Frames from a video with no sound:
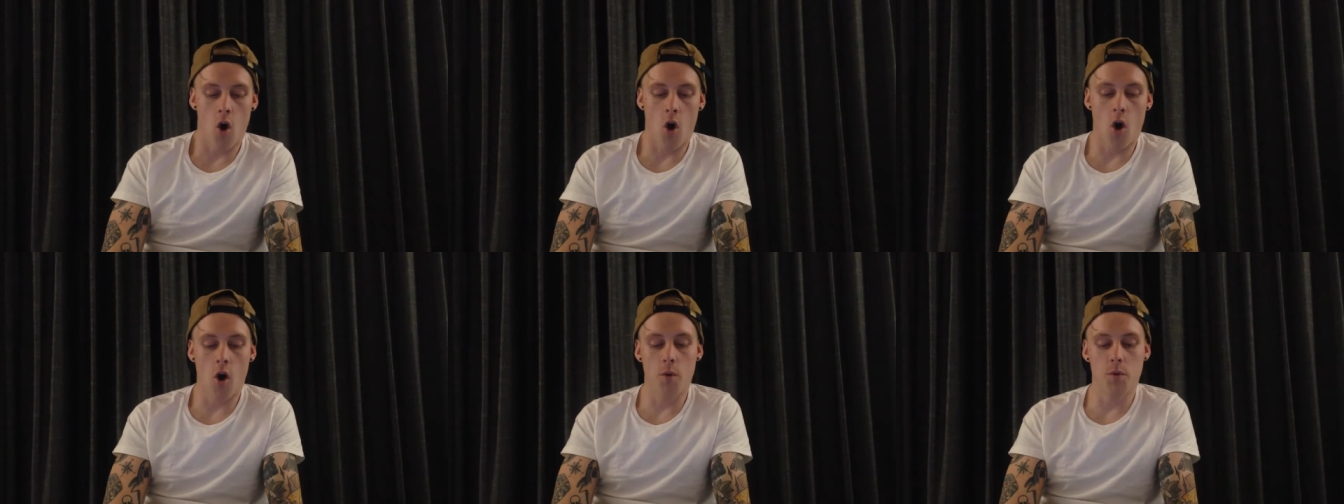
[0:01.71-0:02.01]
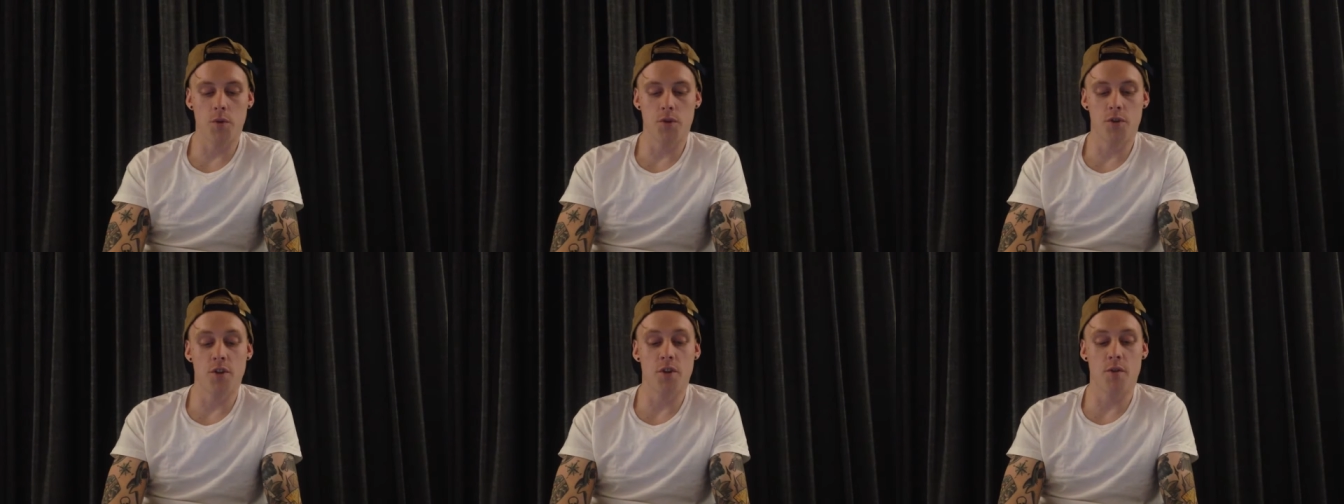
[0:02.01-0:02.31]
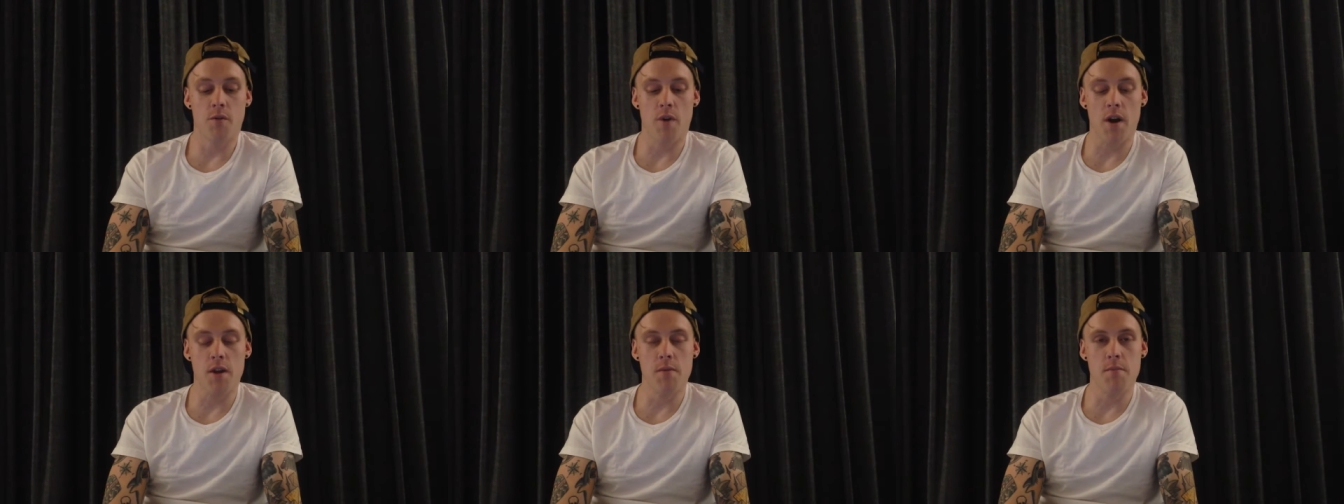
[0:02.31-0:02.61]
I would do
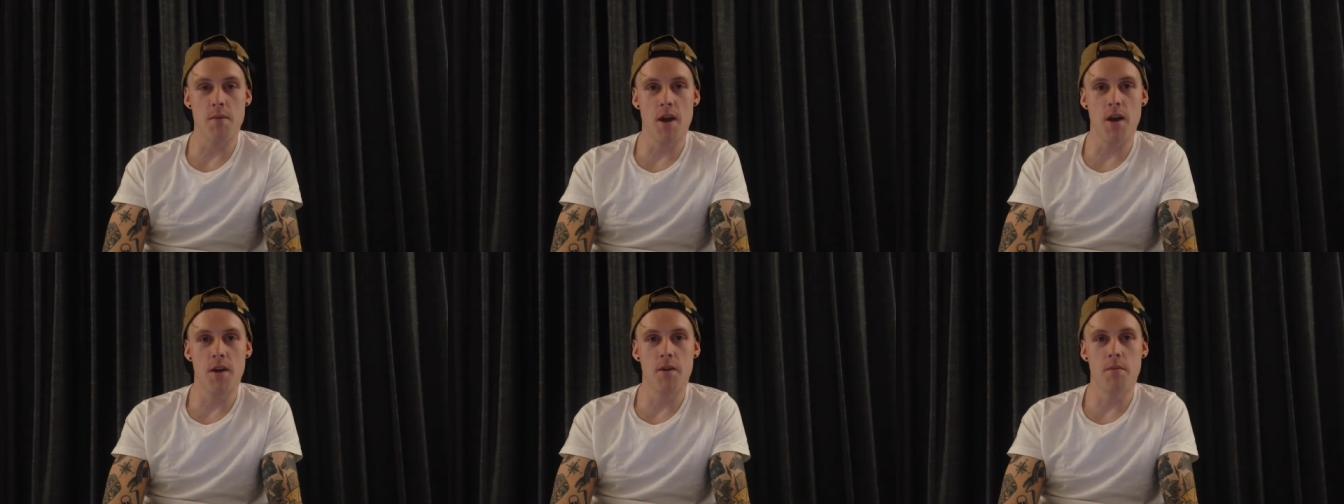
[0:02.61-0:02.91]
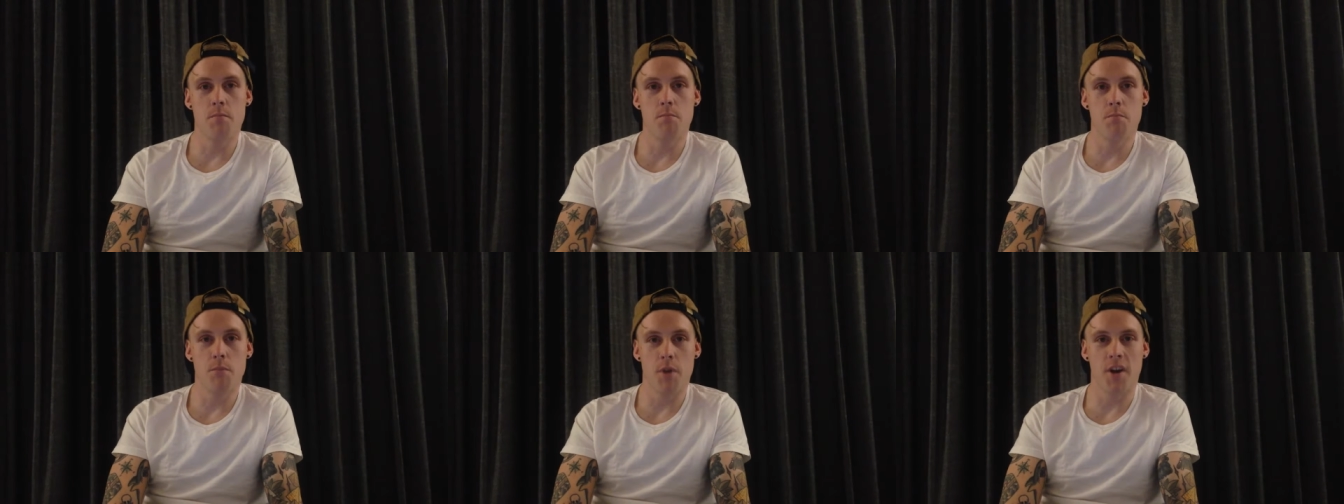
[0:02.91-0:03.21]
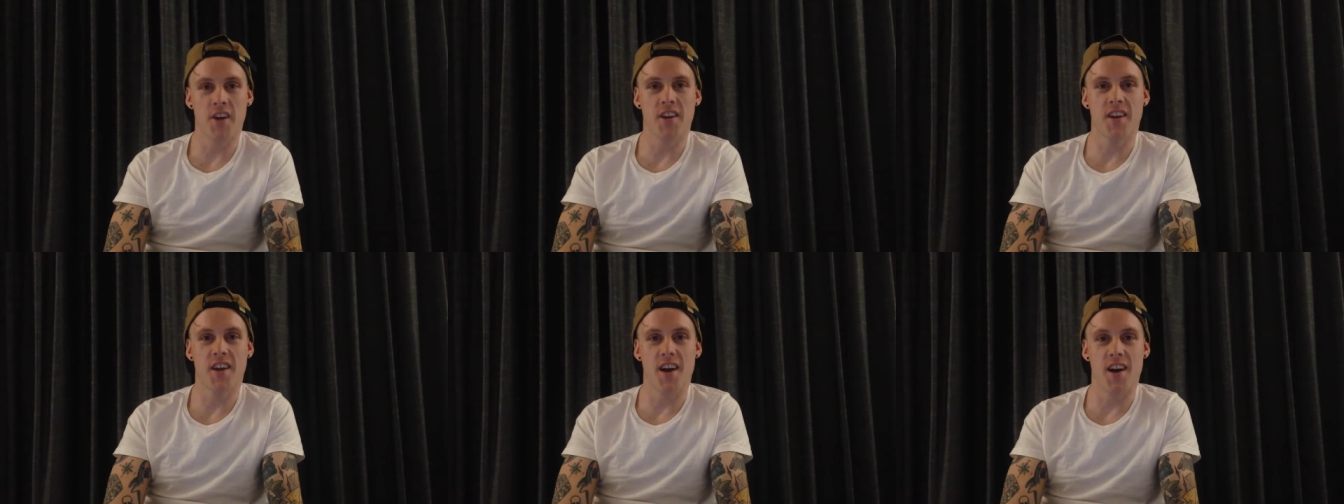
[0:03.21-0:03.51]
the running man,
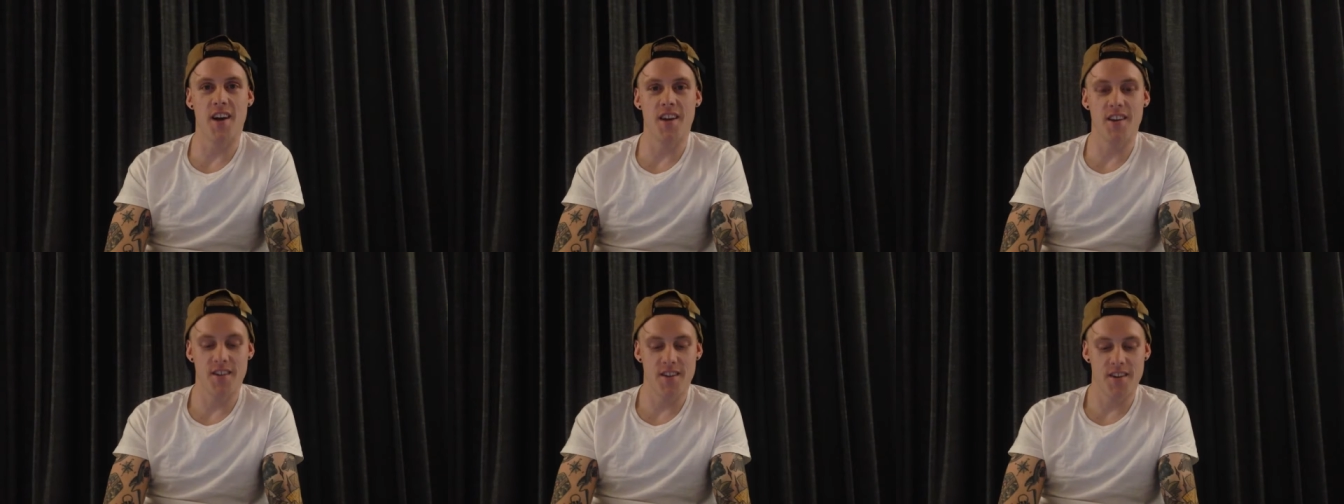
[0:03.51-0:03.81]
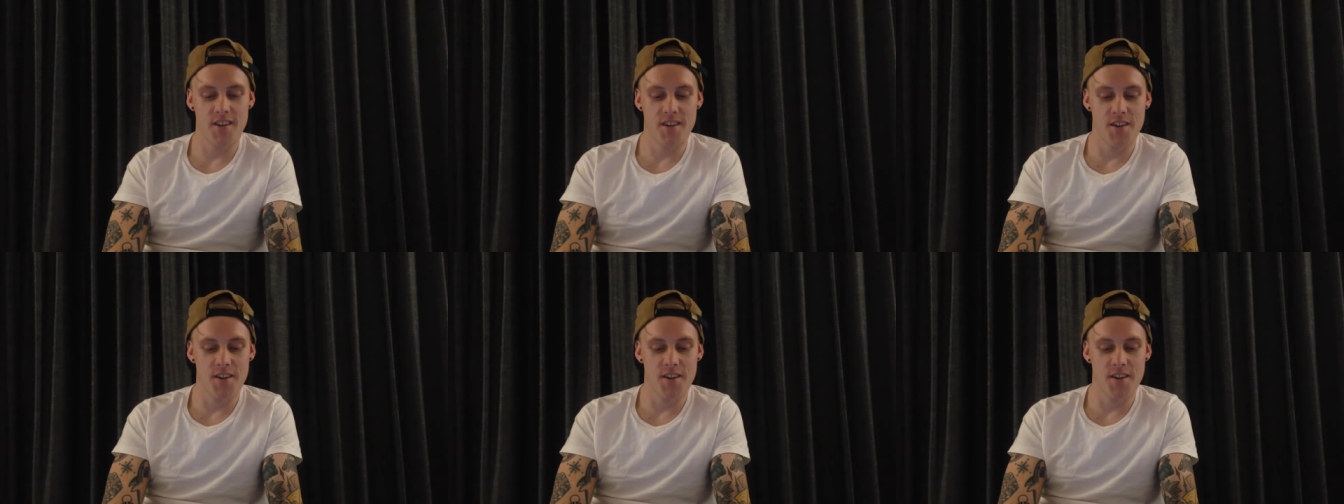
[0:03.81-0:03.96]
but I can't.